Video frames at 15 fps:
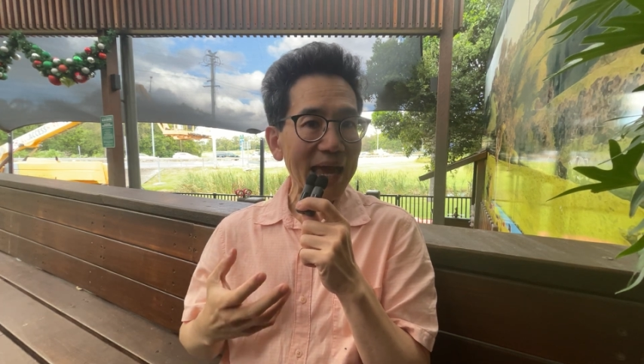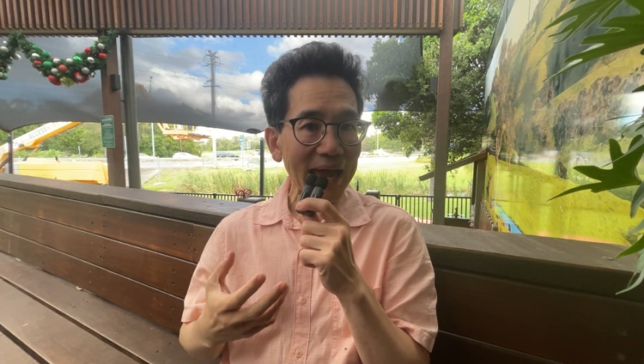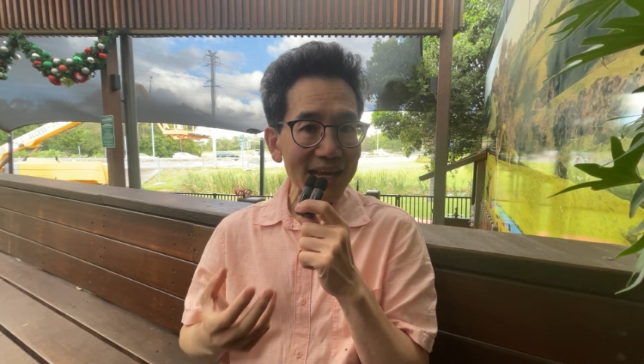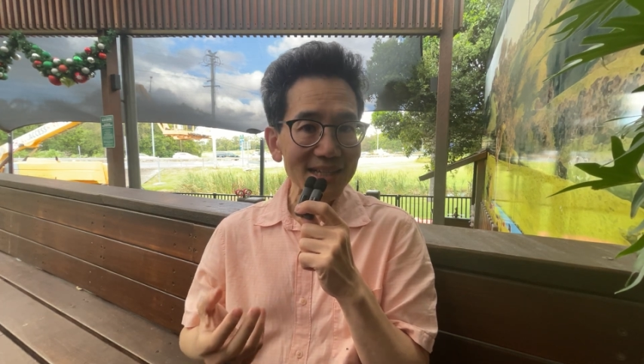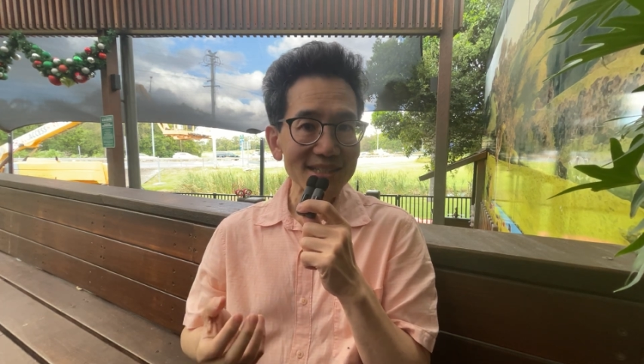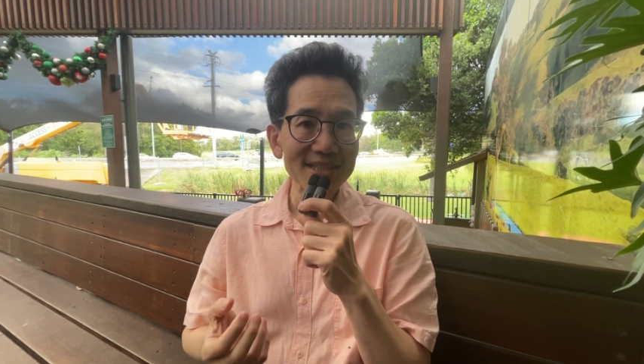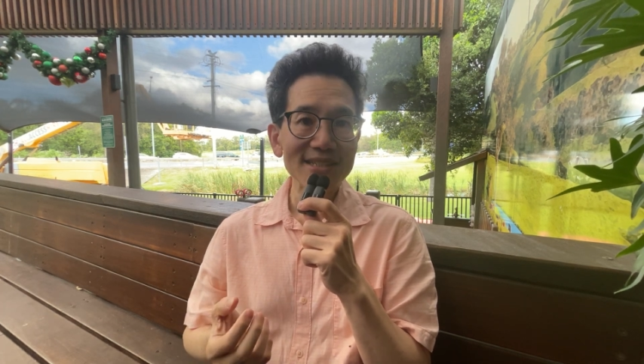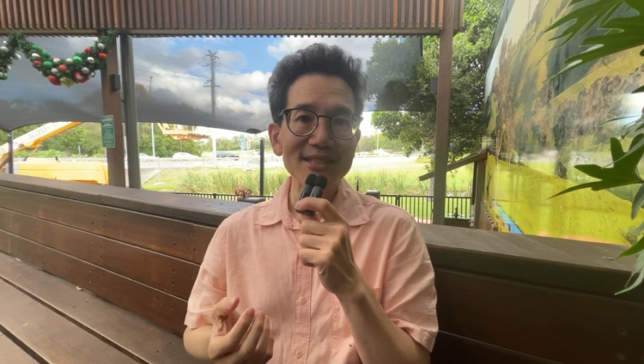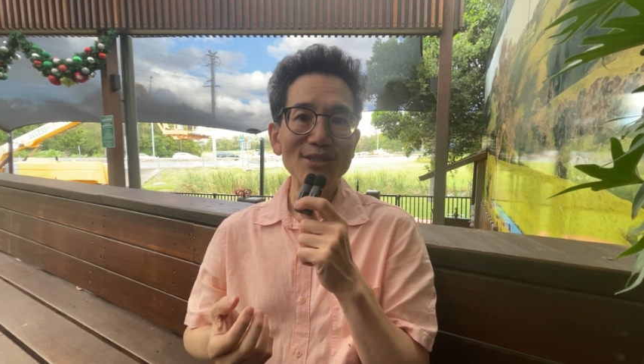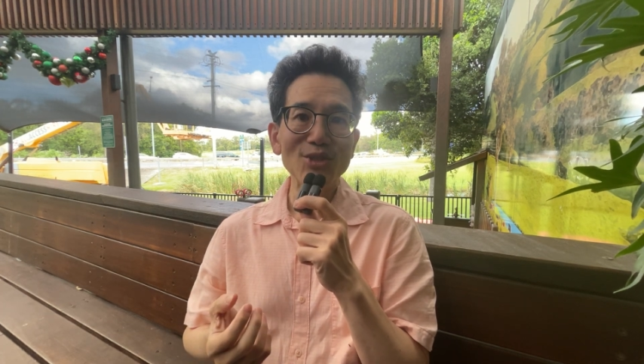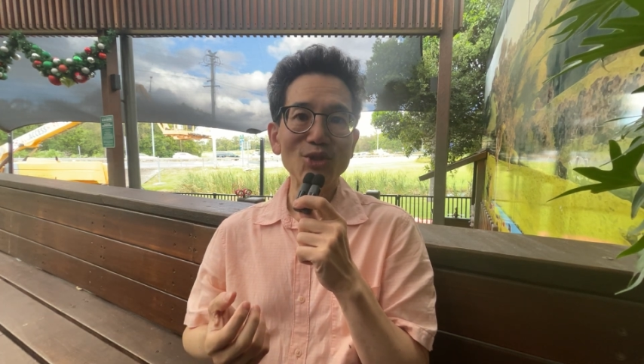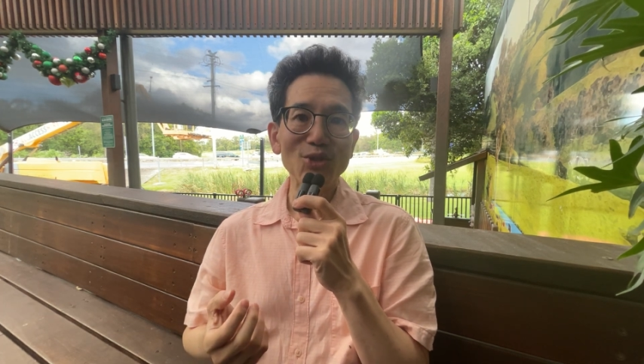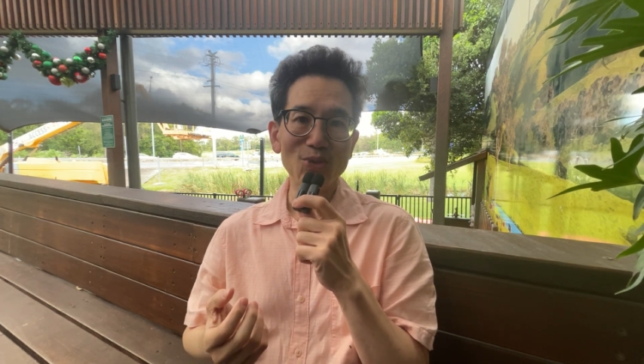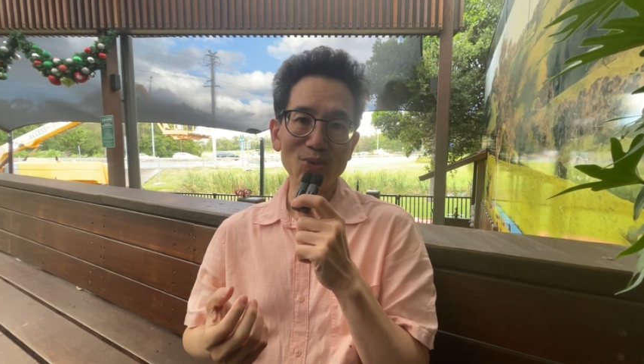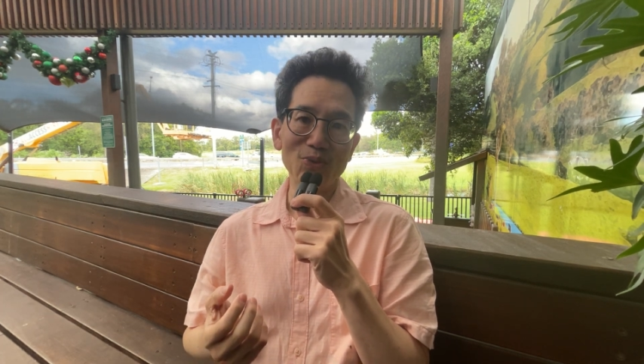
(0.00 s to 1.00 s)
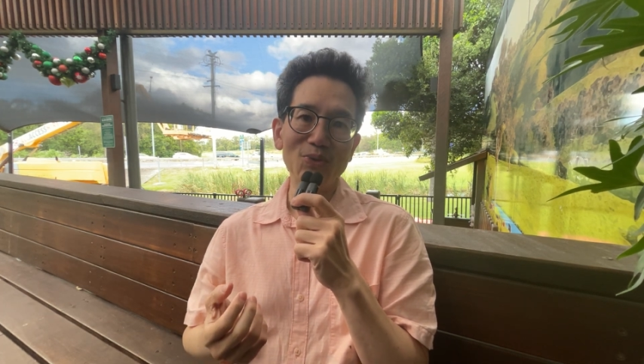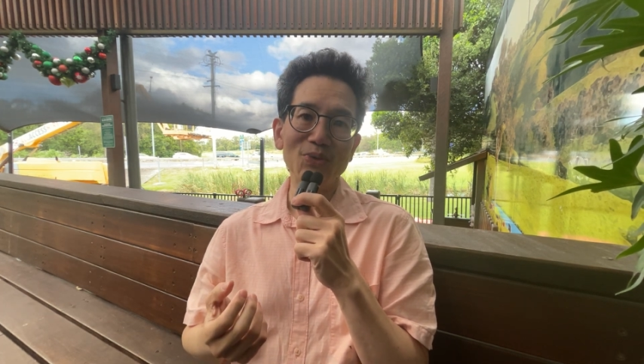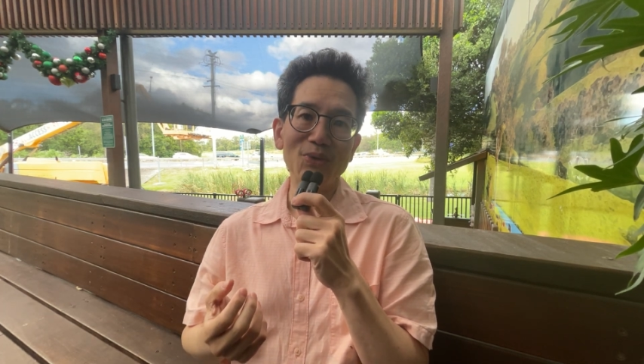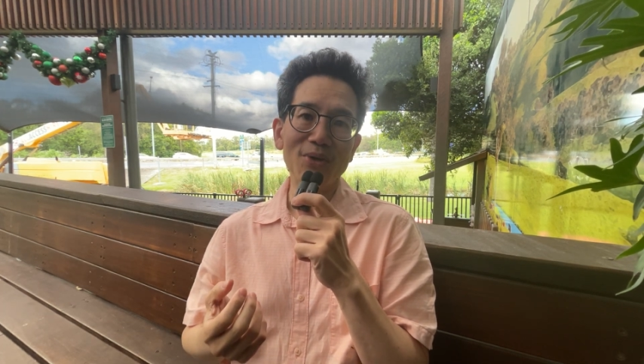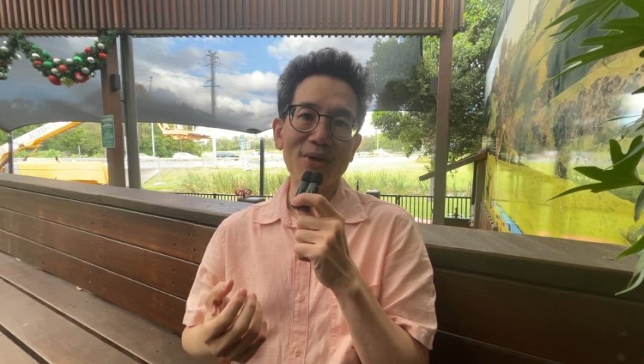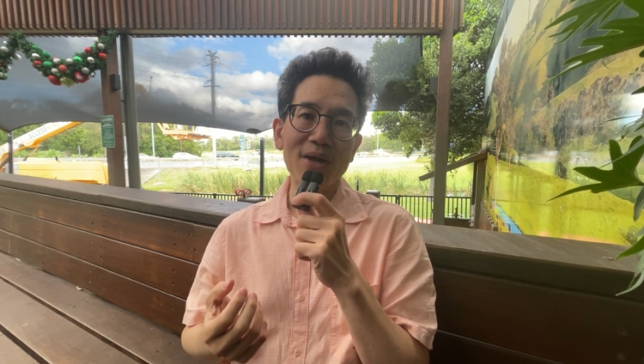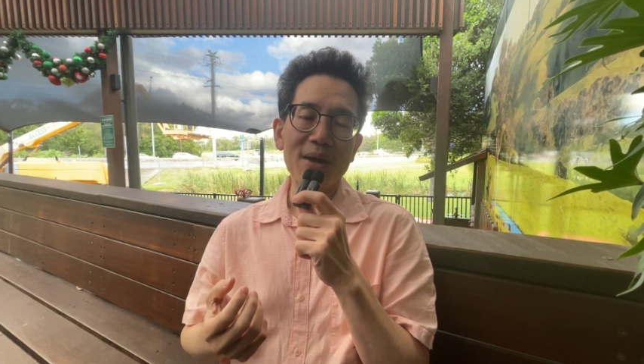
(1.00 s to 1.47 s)
excellent too,
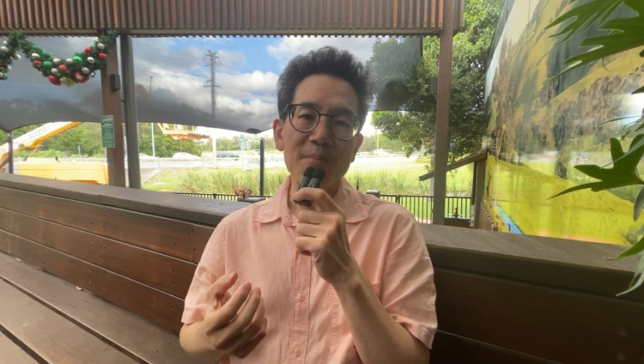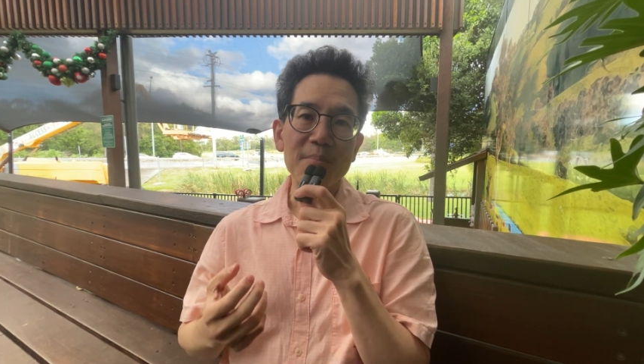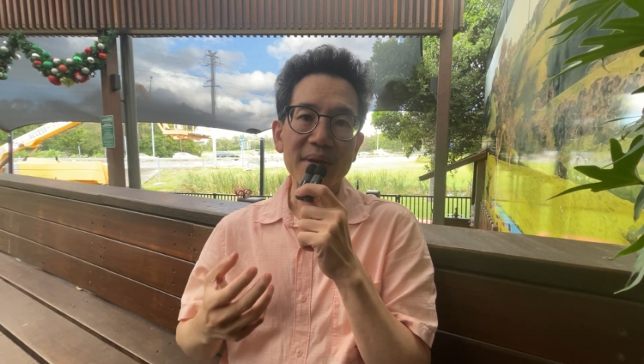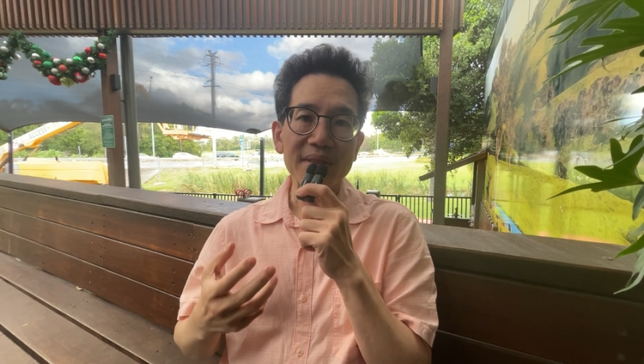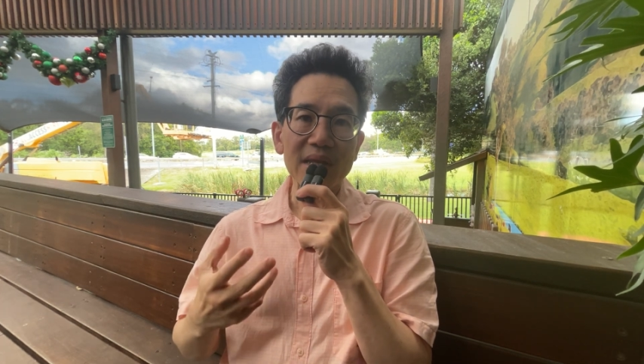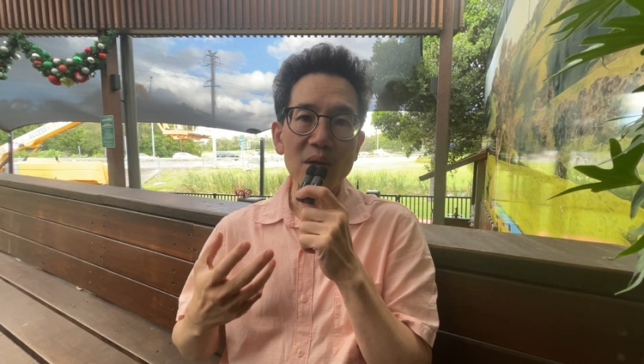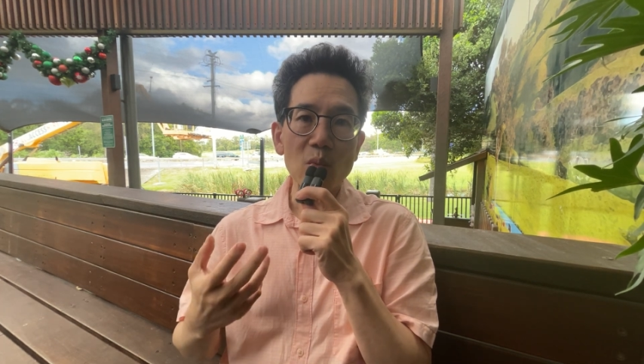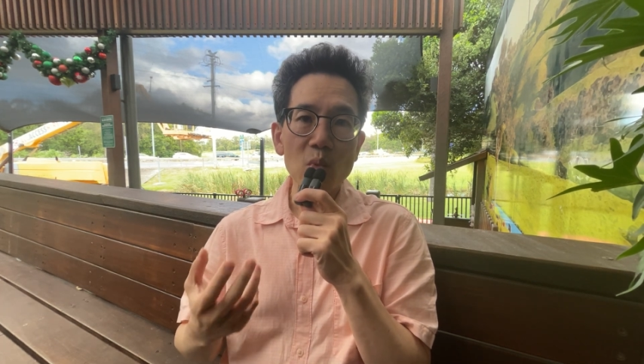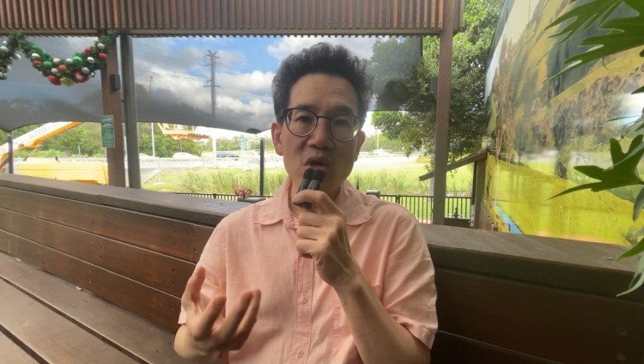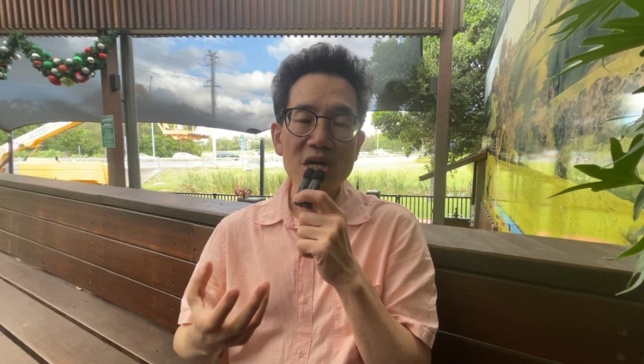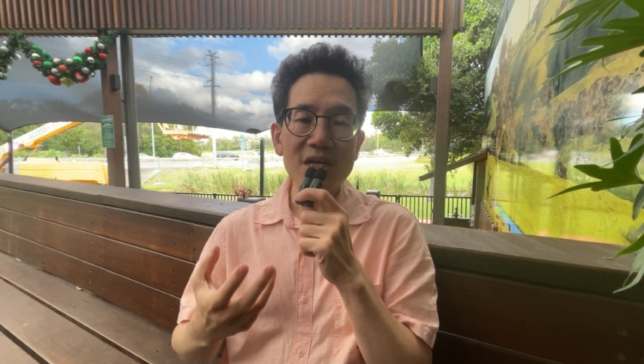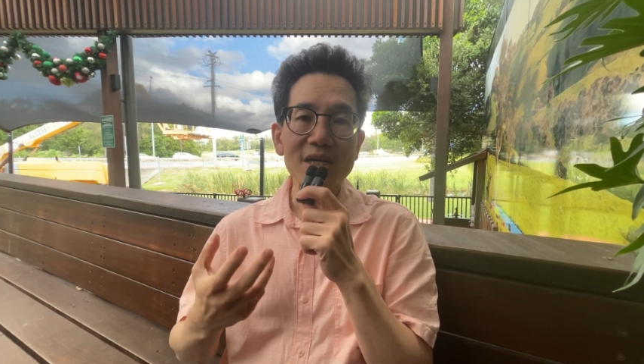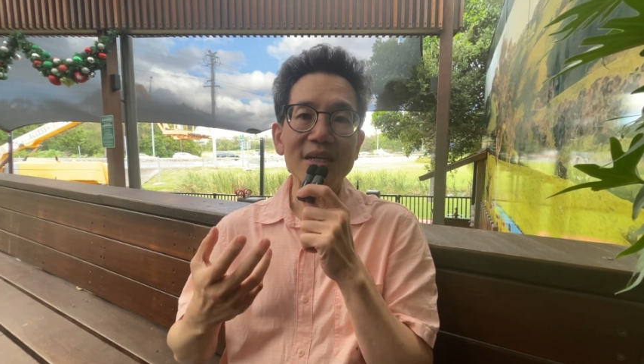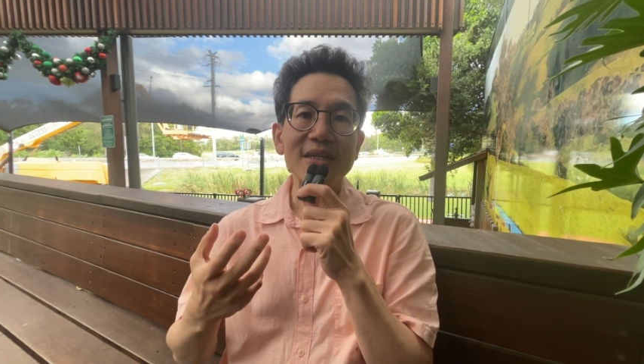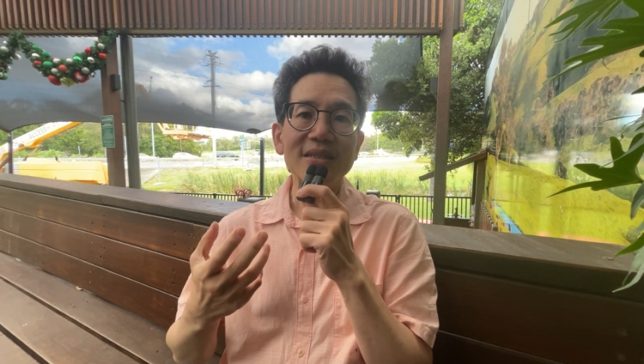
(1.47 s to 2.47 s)
but they work